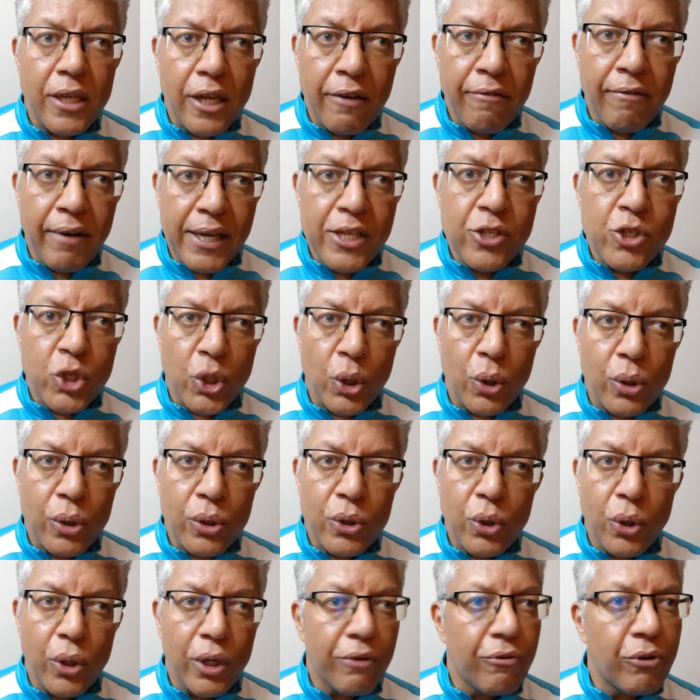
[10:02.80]
Ivanchuk
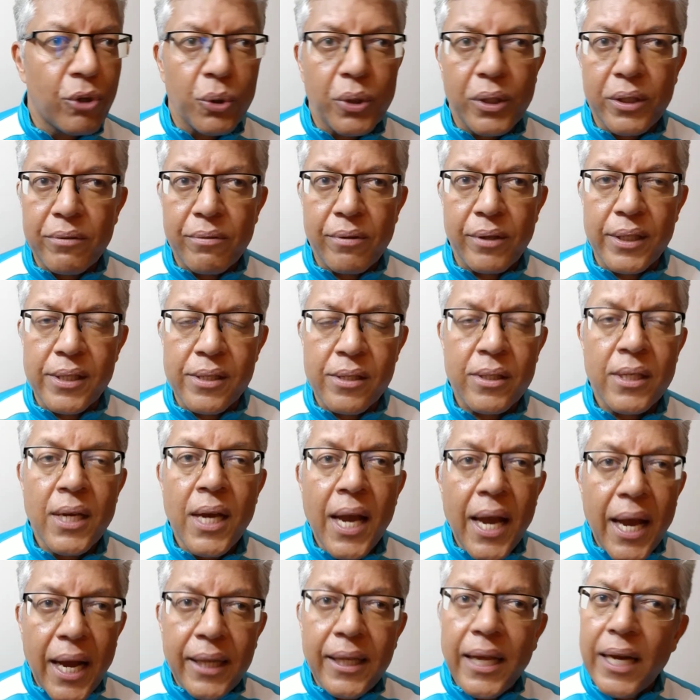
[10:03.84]
to give you the thrills.
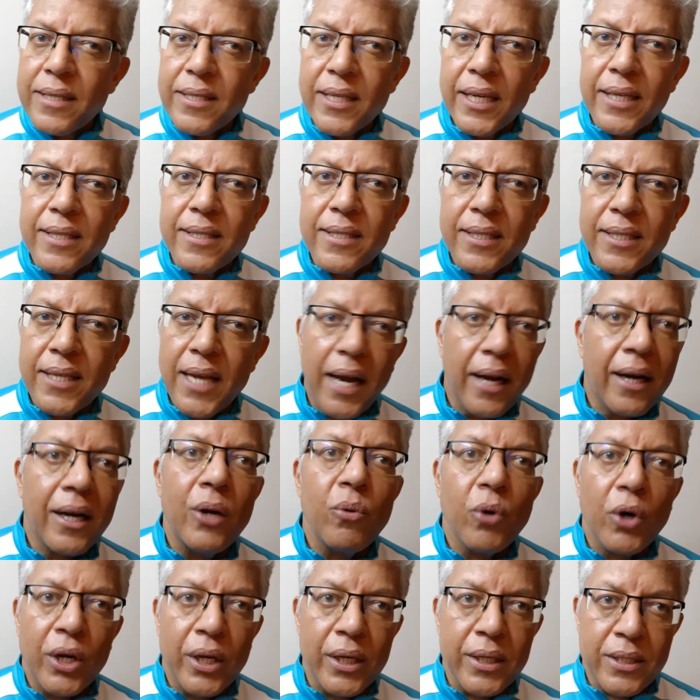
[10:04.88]
And that's exactly
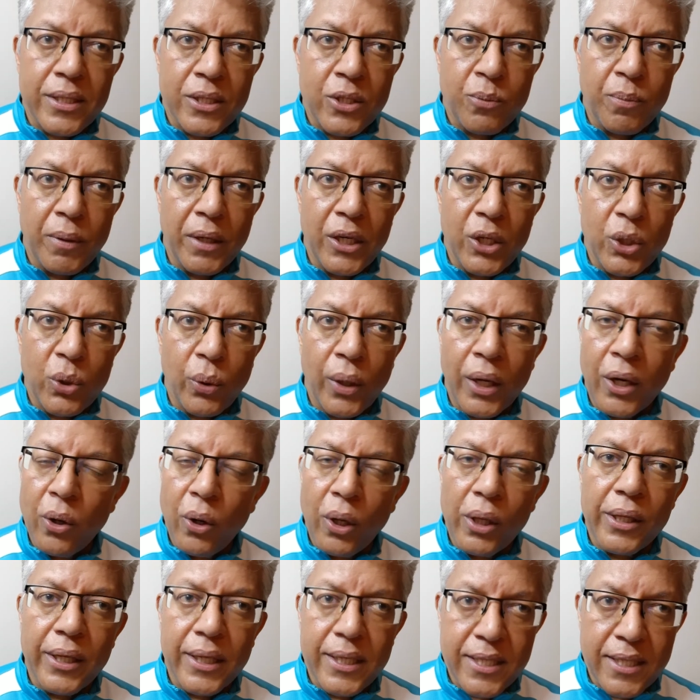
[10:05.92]
what he's been doing all
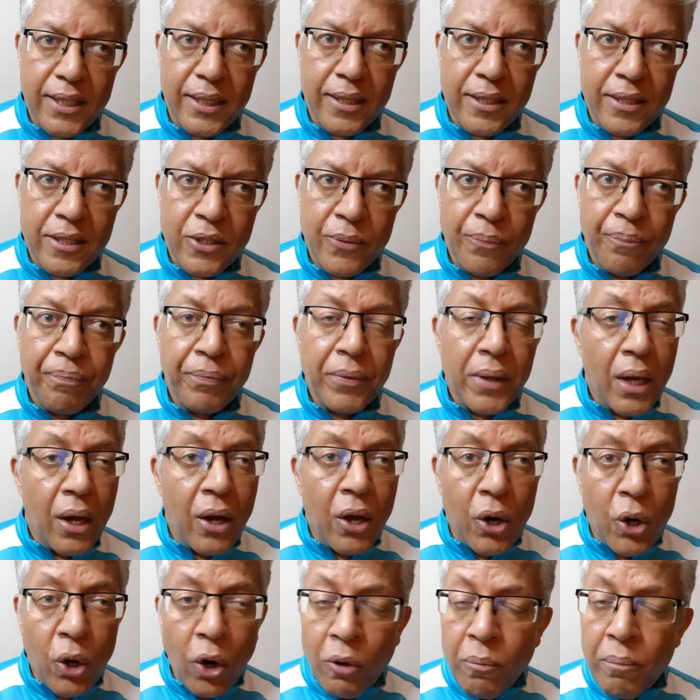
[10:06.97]
these years.
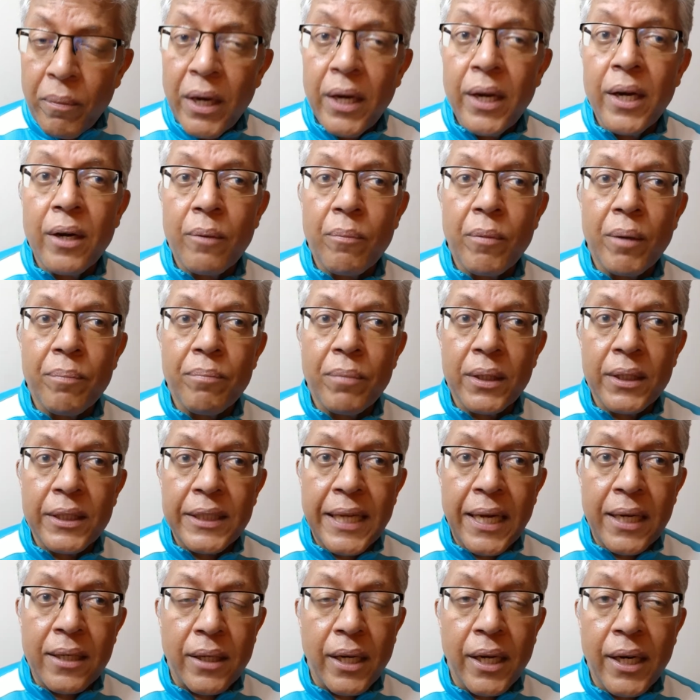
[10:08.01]
Not many remember
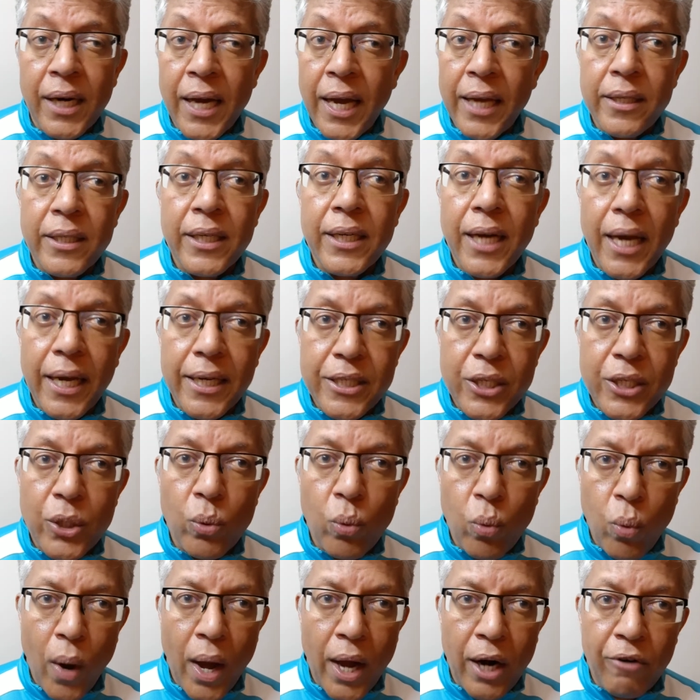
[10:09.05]
that in
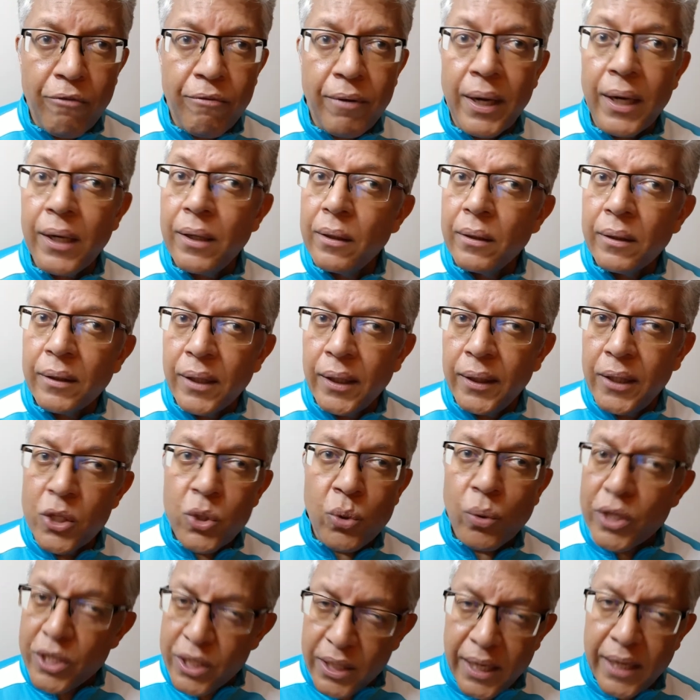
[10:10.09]
1991, when this
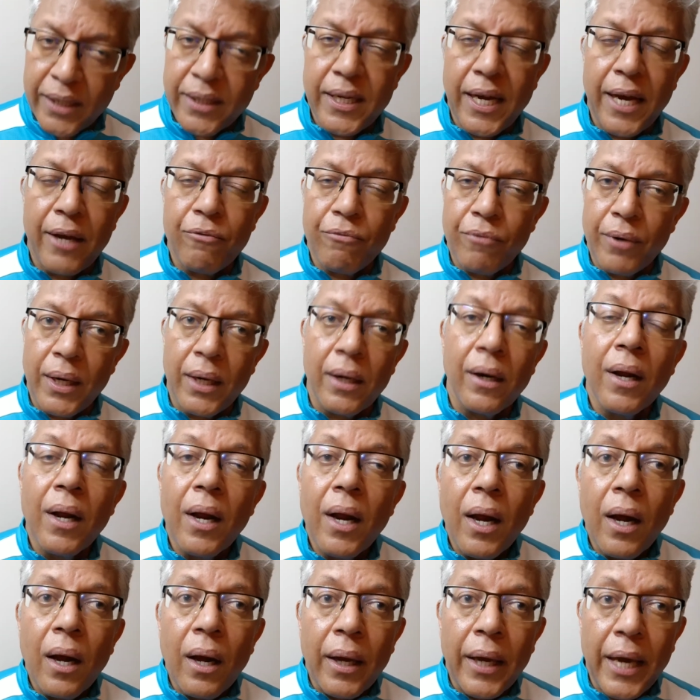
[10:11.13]
was the time when
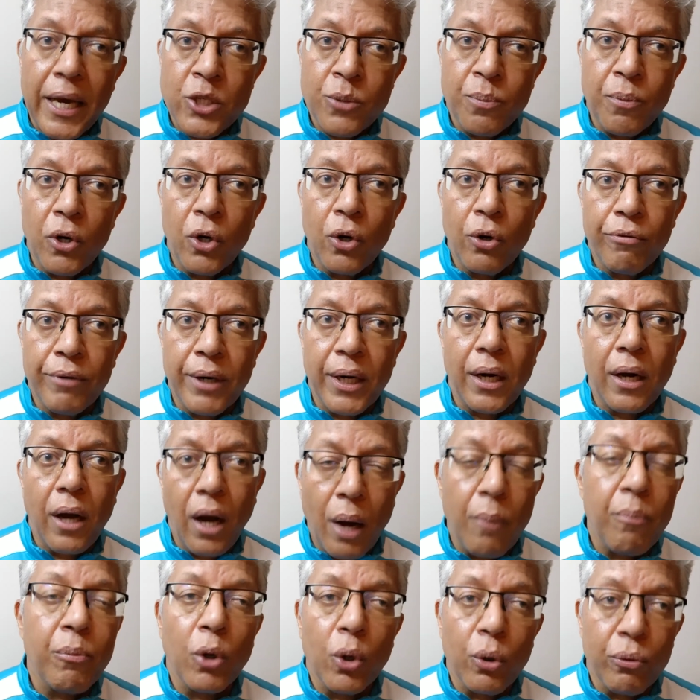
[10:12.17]
Kasparov and
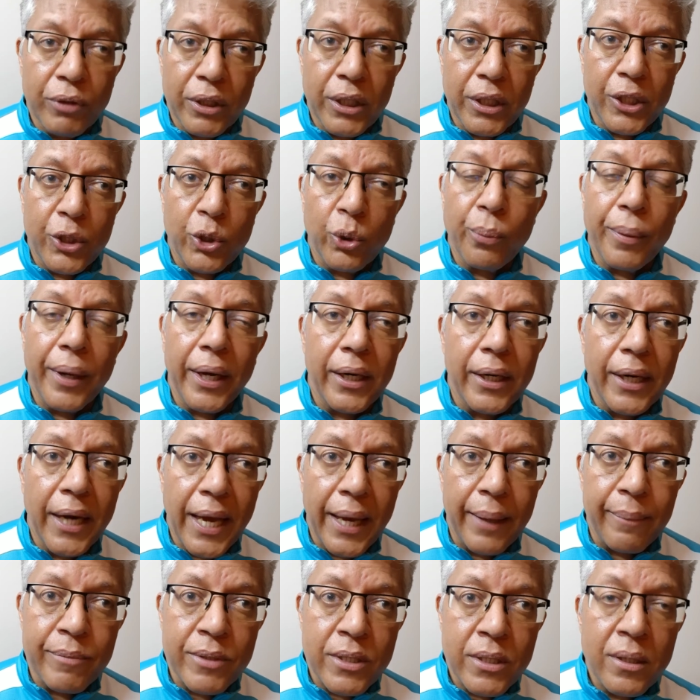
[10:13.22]
Karpov were the two big
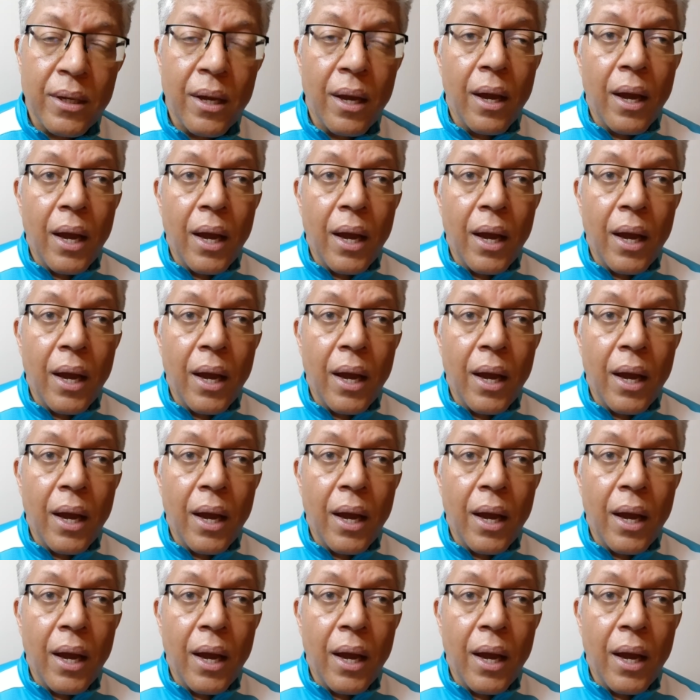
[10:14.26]
names,